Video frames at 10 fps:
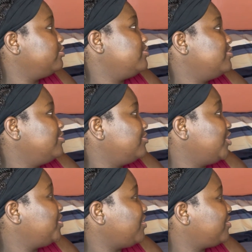I told them
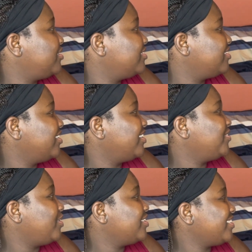I would like the
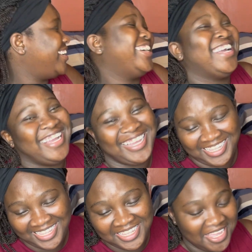refund
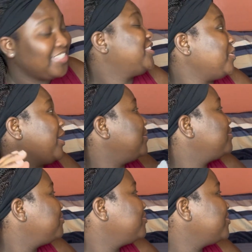in the
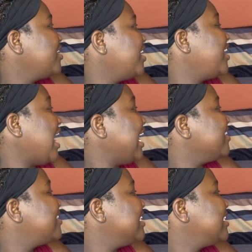future i
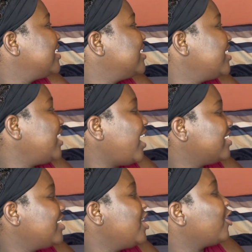definitely wouldn't
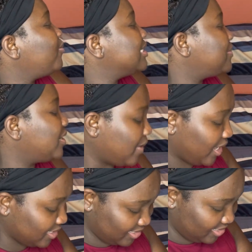mind trying
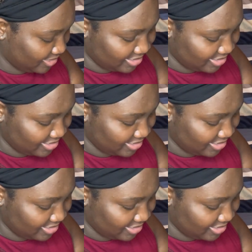back market